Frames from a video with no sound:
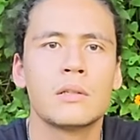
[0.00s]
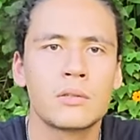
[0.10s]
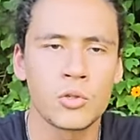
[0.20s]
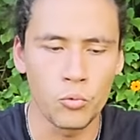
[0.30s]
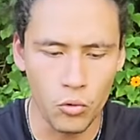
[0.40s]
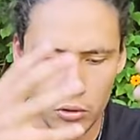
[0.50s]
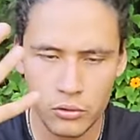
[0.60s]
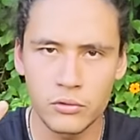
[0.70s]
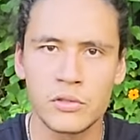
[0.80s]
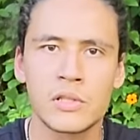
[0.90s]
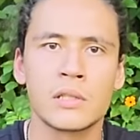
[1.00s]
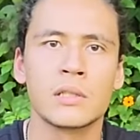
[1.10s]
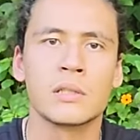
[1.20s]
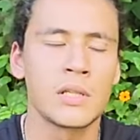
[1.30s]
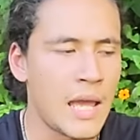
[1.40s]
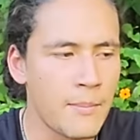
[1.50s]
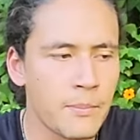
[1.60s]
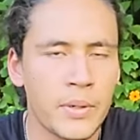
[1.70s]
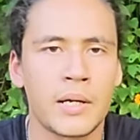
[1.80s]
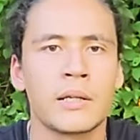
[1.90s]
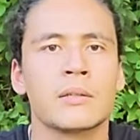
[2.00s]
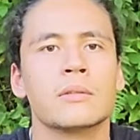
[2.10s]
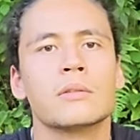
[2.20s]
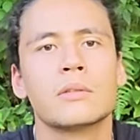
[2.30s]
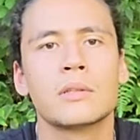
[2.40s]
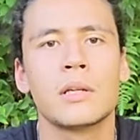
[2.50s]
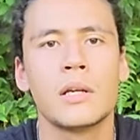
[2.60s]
to world city, to empires,